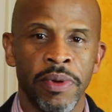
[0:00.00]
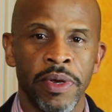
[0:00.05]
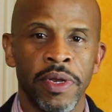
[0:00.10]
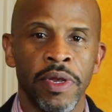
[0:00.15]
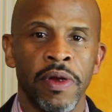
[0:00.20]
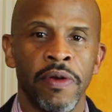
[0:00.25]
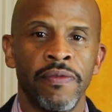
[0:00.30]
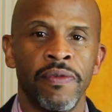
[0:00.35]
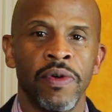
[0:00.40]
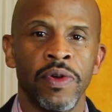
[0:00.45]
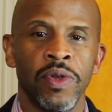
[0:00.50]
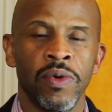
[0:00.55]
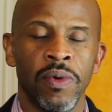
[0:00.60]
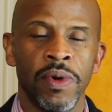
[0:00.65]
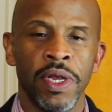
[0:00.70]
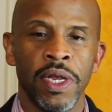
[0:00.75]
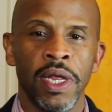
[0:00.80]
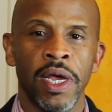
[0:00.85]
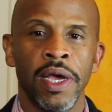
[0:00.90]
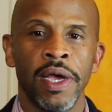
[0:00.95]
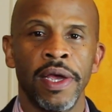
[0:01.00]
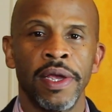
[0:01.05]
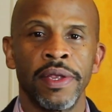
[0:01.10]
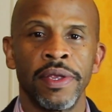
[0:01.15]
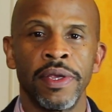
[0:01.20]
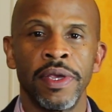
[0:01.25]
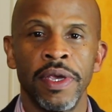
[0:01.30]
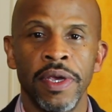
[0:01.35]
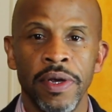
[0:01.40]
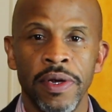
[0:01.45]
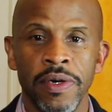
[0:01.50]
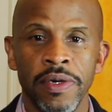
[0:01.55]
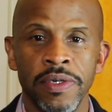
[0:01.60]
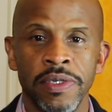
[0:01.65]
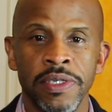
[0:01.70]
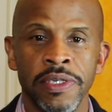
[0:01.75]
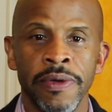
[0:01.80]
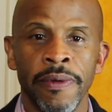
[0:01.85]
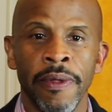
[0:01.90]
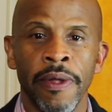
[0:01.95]
Been there for 29
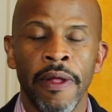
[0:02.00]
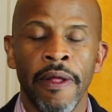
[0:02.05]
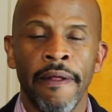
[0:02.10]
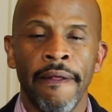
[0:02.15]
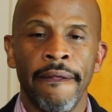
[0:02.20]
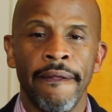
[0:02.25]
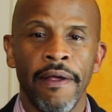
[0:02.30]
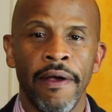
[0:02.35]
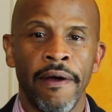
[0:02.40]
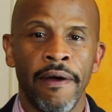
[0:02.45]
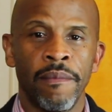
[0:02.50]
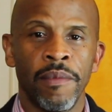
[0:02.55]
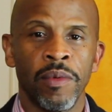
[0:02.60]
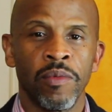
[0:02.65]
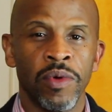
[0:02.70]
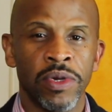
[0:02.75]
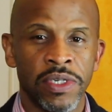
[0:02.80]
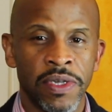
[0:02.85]
years. Um,